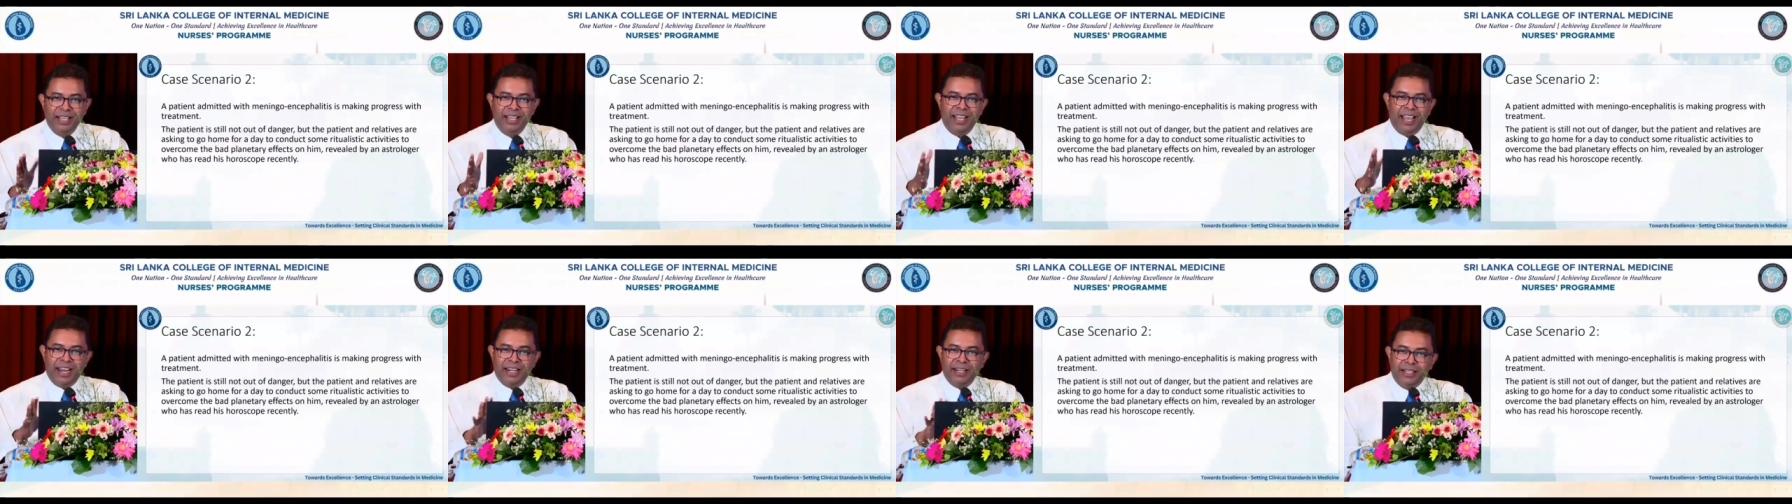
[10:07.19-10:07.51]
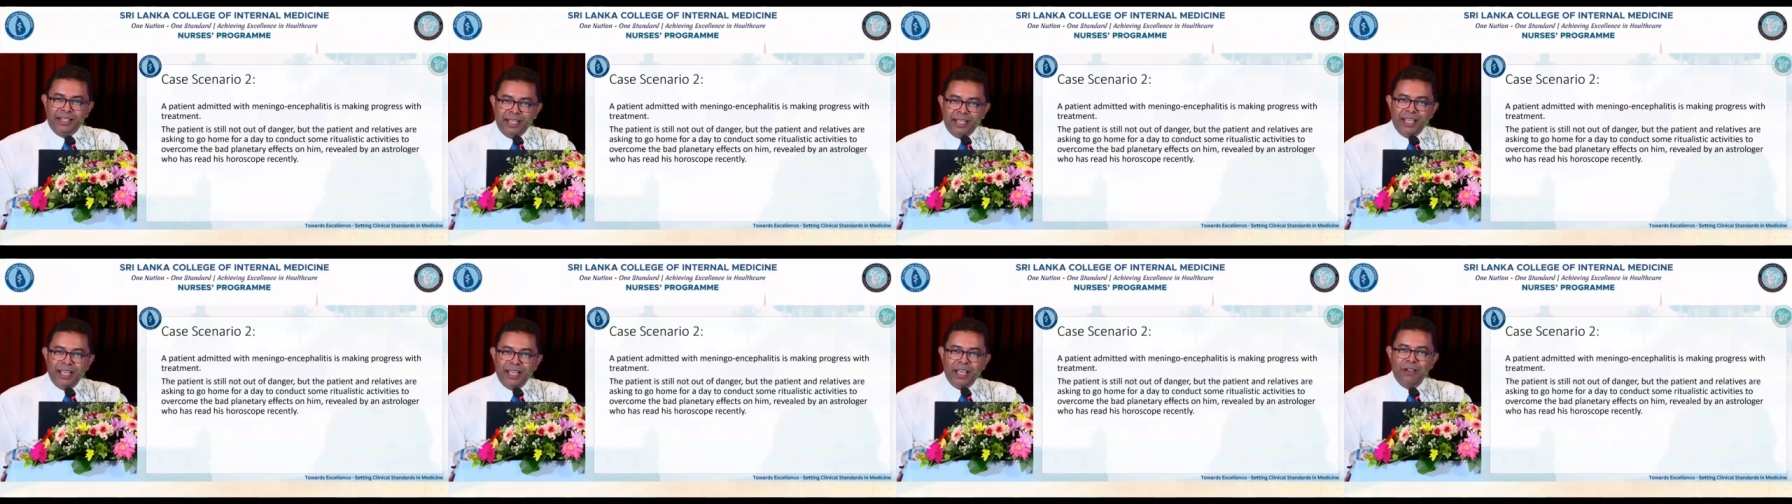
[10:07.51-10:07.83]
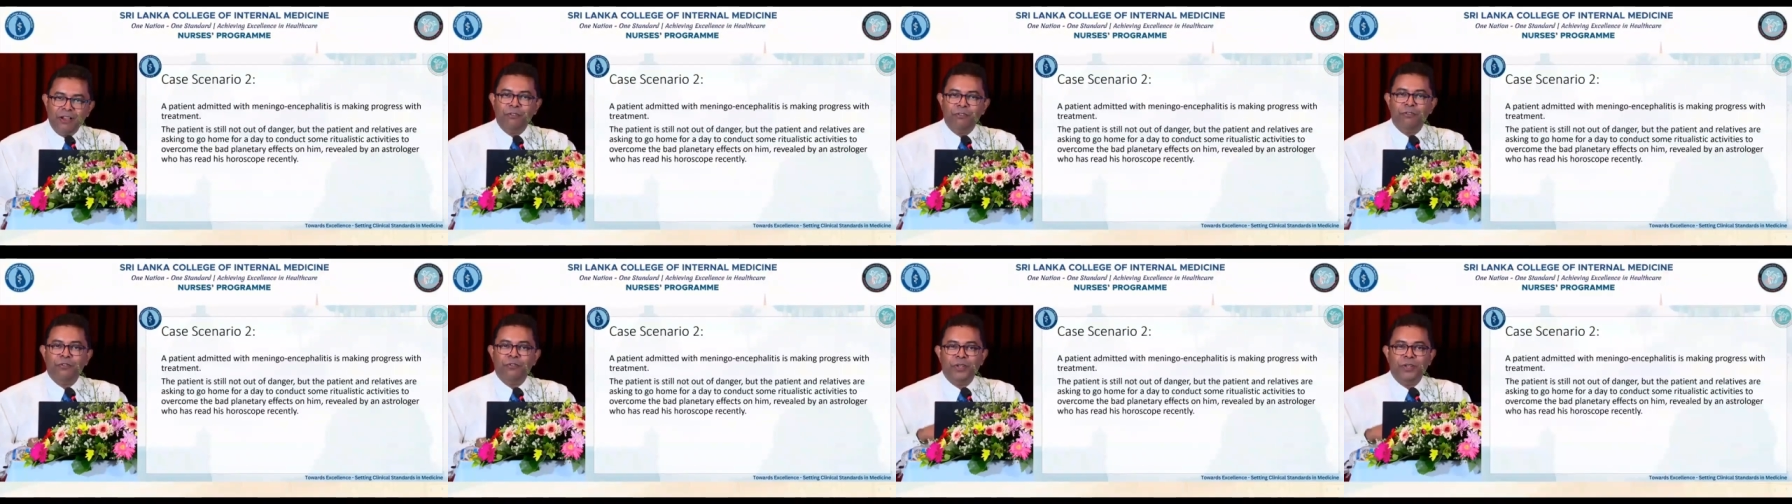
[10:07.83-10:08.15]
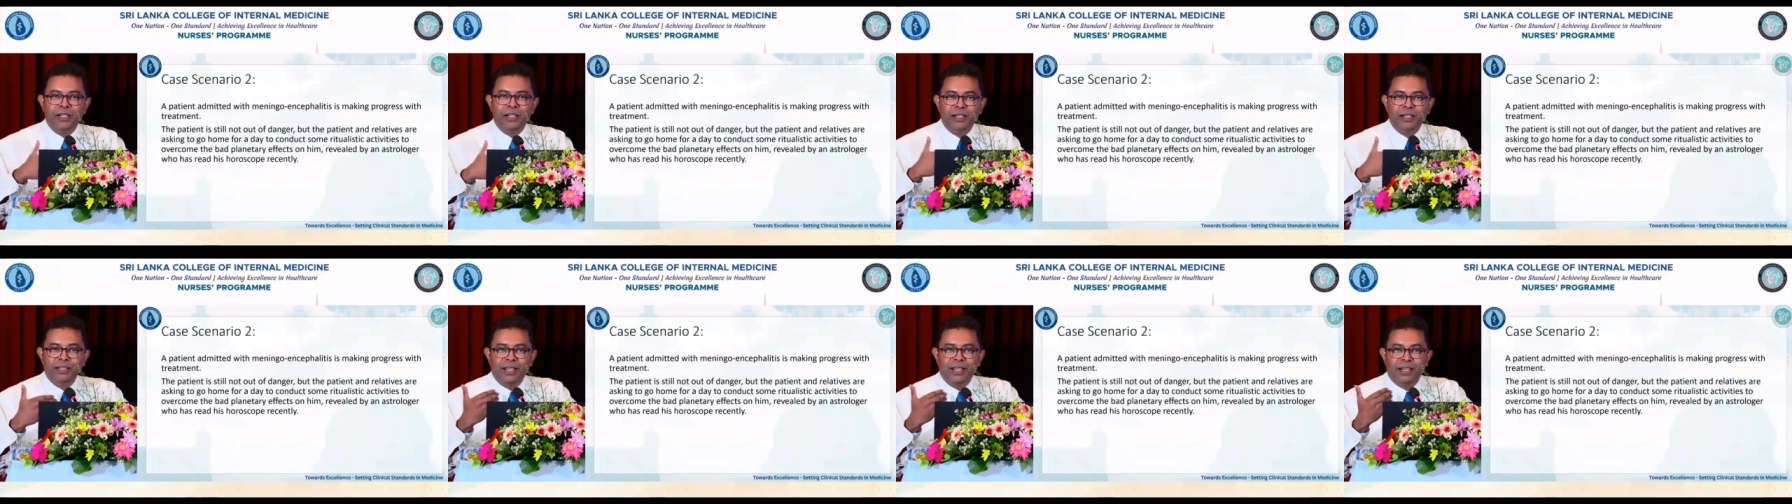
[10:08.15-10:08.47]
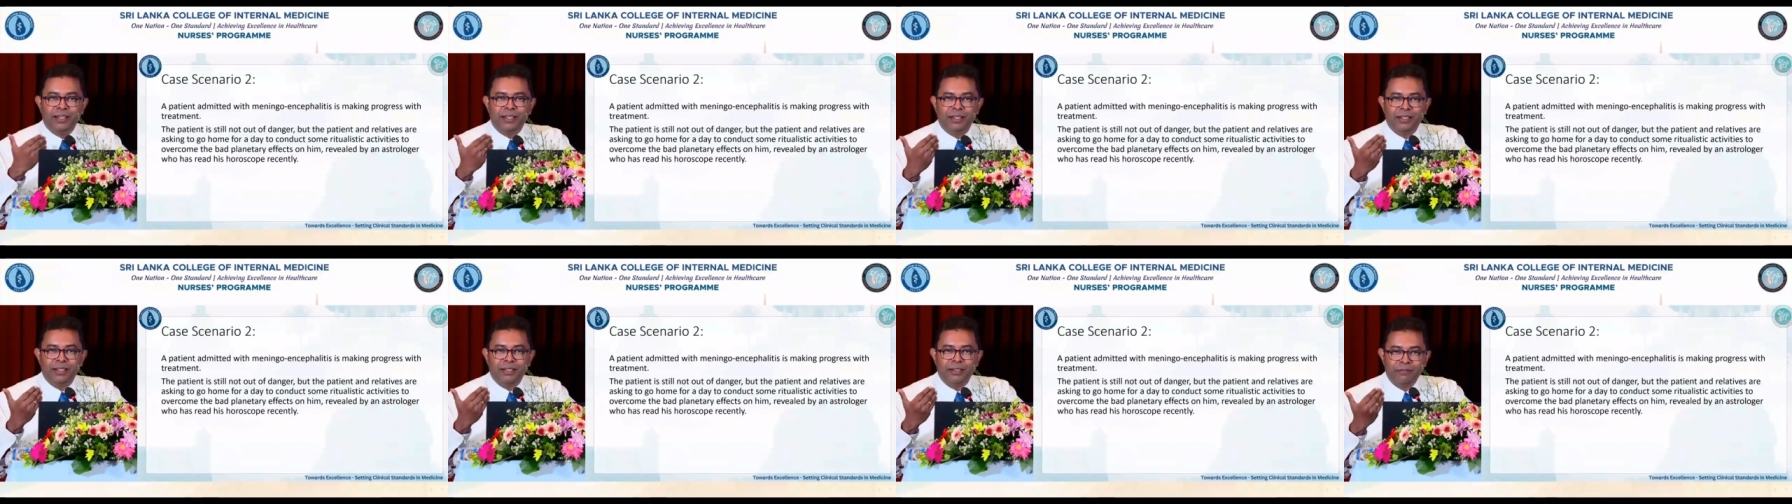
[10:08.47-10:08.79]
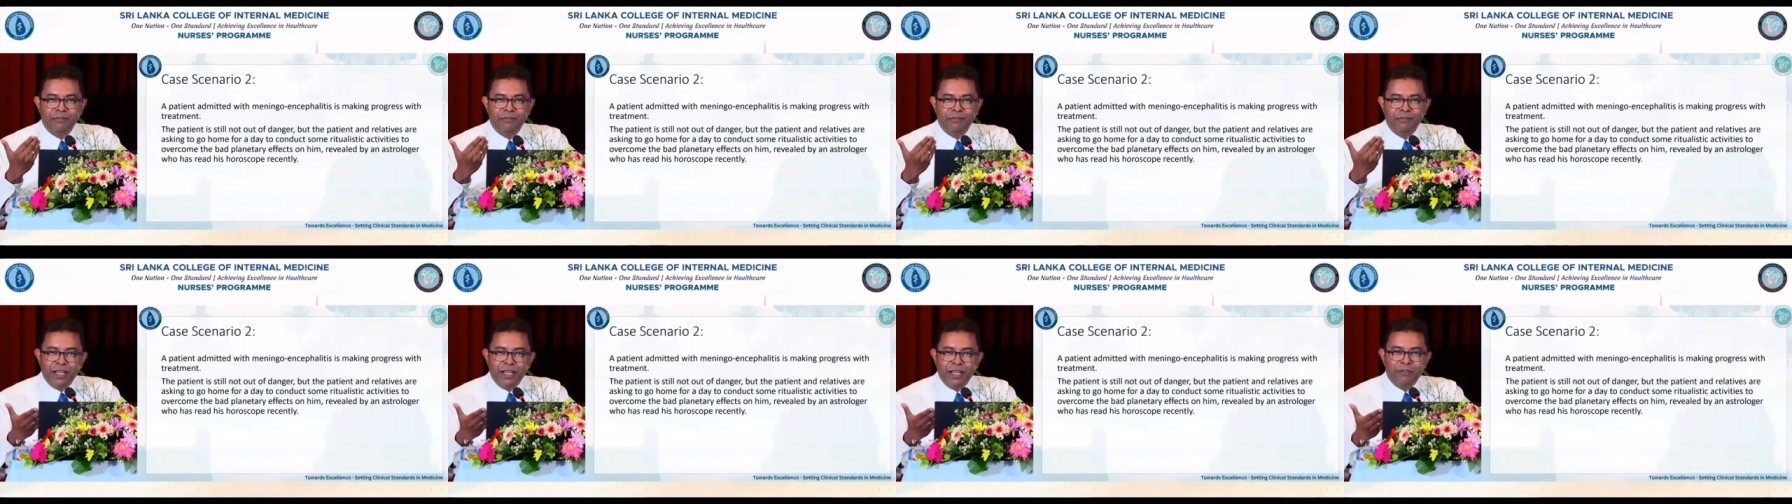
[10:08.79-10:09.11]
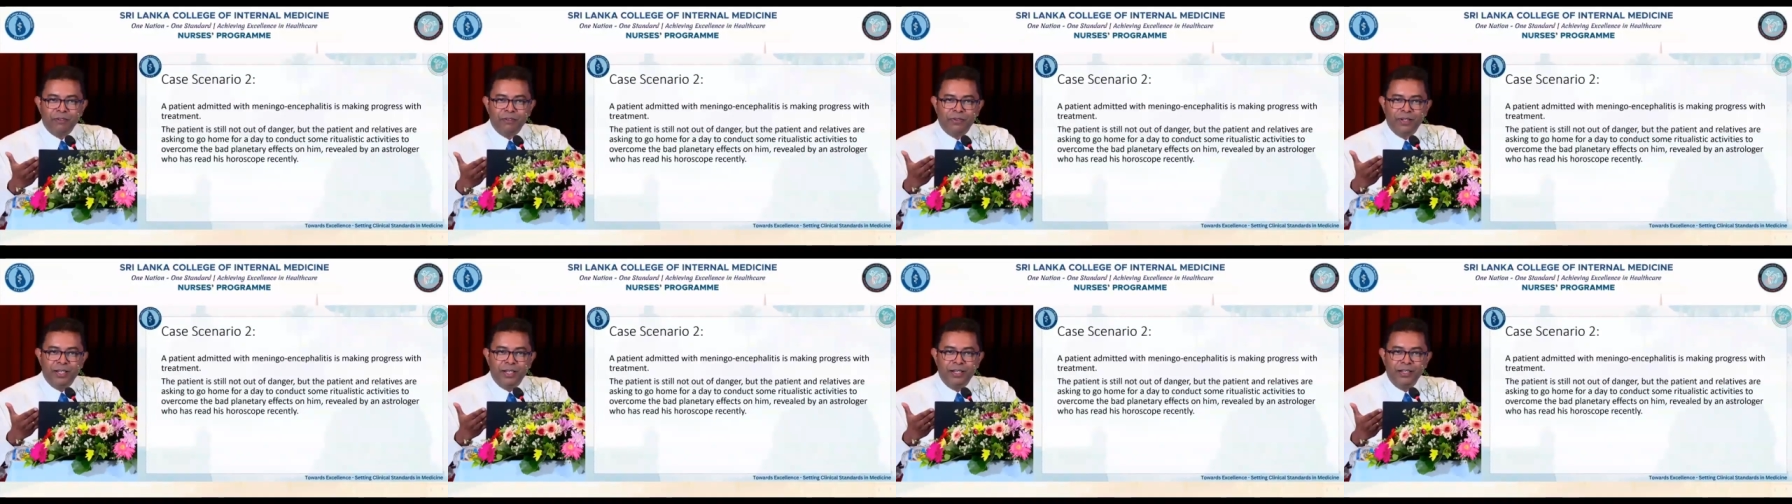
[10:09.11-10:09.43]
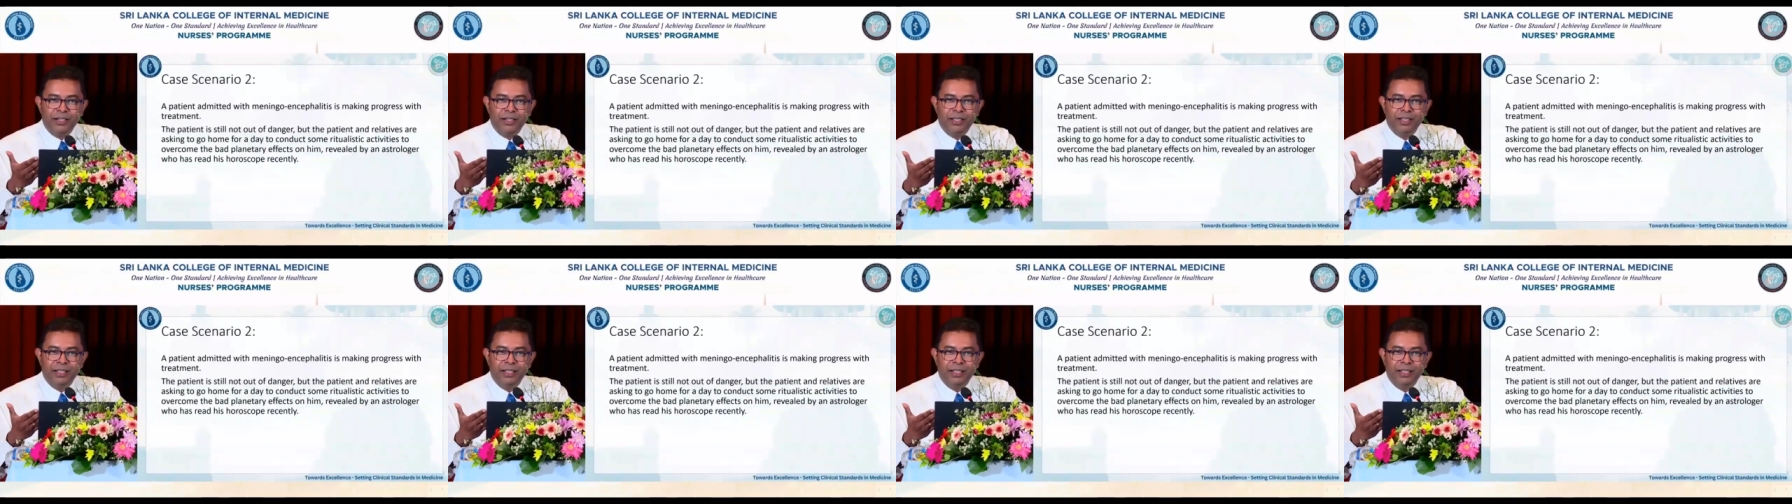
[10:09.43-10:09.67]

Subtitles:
and they have felt that we have felt,